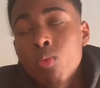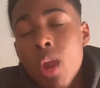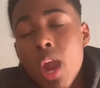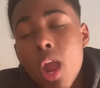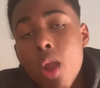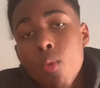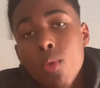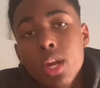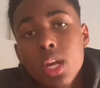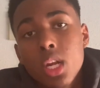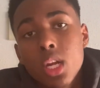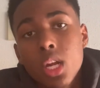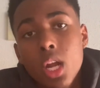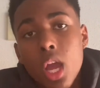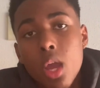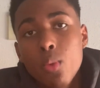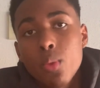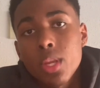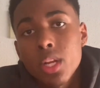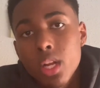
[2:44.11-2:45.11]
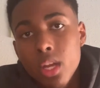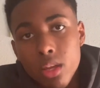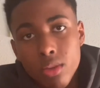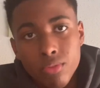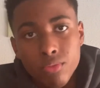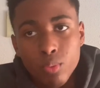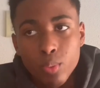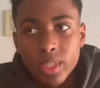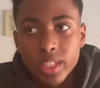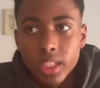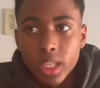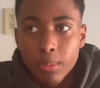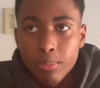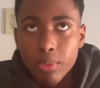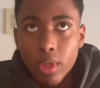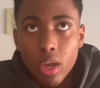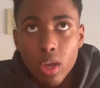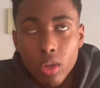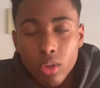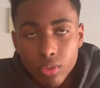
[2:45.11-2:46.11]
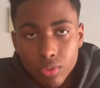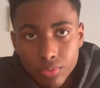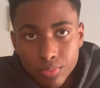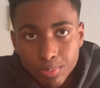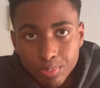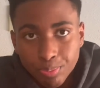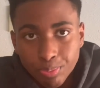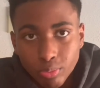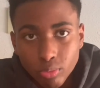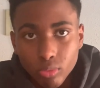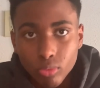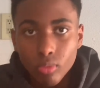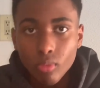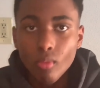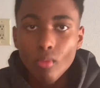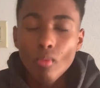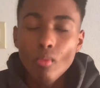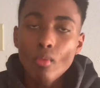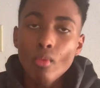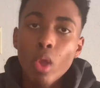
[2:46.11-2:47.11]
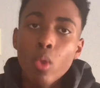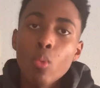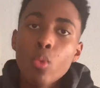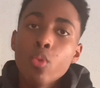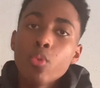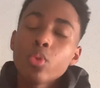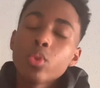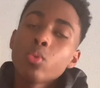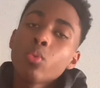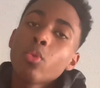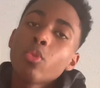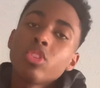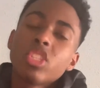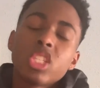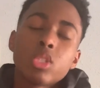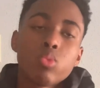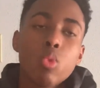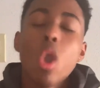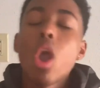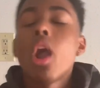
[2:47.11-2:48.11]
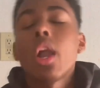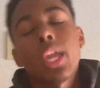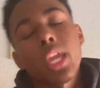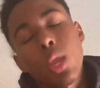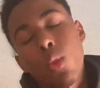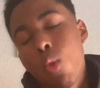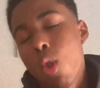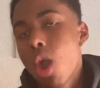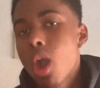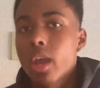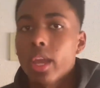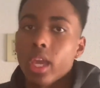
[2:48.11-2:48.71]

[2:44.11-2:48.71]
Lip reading: around 1 o'clock, we left, we dipped off. We were just walking.